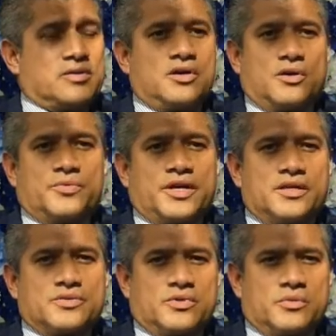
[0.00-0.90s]
It's called
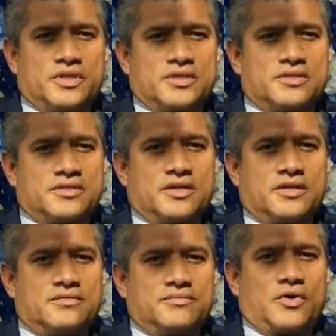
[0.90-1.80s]
Riccis Room, and this is
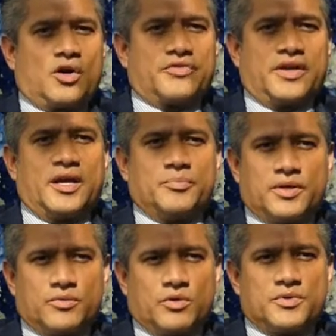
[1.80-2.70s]
our VIP
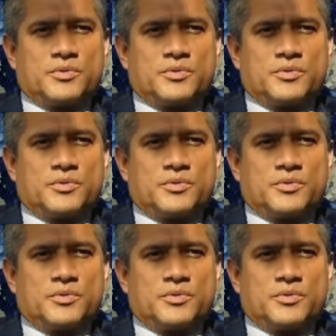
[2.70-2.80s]
room.